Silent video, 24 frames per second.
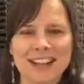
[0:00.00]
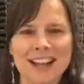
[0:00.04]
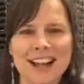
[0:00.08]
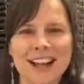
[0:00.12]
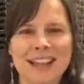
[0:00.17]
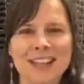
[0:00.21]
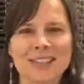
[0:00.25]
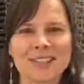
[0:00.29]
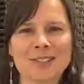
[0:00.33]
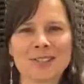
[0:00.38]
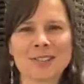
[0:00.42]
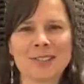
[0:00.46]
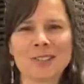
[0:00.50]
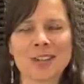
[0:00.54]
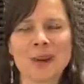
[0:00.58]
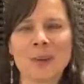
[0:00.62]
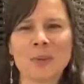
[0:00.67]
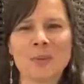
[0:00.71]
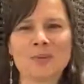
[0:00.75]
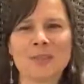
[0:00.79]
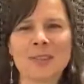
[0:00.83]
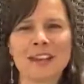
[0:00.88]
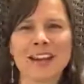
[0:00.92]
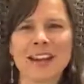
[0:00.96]
I certainly
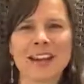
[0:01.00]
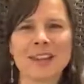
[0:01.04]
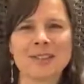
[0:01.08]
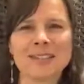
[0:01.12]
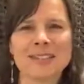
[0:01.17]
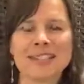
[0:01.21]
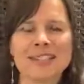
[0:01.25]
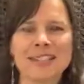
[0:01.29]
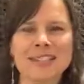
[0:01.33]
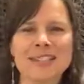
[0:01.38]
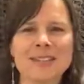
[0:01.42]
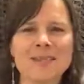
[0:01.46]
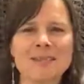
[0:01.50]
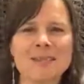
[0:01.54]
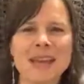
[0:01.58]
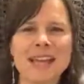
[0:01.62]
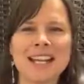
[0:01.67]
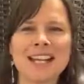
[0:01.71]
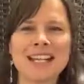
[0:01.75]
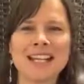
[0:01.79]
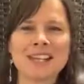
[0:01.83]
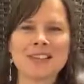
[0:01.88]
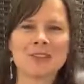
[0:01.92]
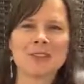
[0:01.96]
hope that I'll see
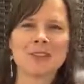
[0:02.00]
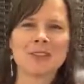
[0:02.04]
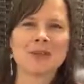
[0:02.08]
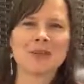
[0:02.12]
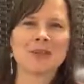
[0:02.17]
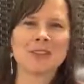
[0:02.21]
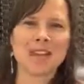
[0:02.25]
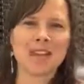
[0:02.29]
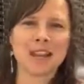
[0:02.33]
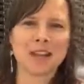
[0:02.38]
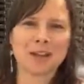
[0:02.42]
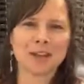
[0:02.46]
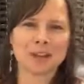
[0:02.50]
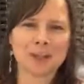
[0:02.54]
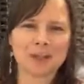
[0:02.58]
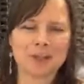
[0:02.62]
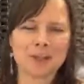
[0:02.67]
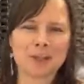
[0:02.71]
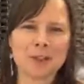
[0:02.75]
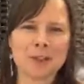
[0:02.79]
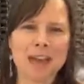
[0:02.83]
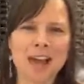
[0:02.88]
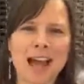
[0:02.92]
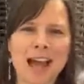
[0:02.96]
many of you there
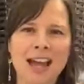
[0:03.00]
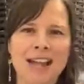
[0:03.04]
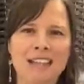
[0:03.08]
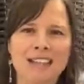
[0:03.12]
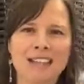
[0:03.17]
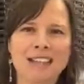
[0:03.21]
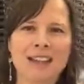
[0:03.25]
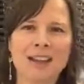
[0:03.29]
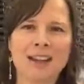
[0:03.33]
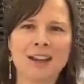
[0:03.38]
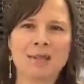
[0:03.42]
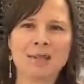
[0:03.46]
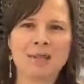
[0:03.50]
for that